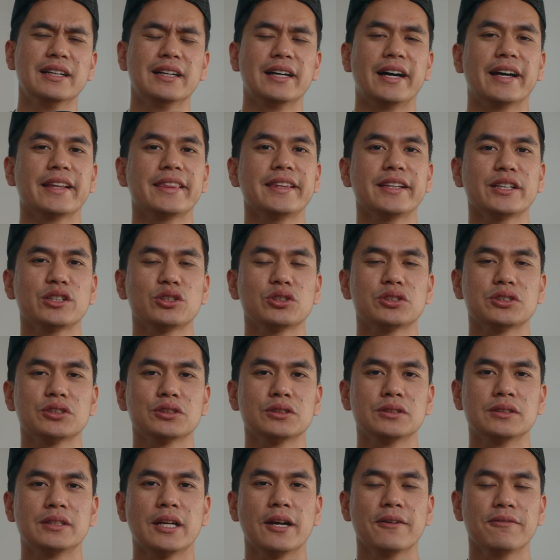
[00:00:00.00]
I think you
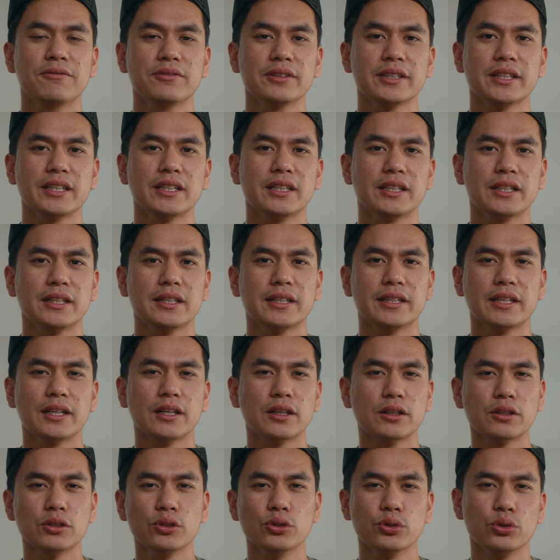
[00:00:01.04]
should definitely
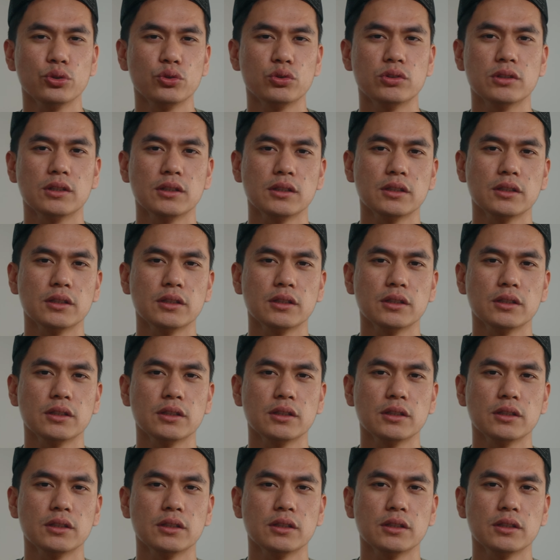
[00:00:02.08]
include a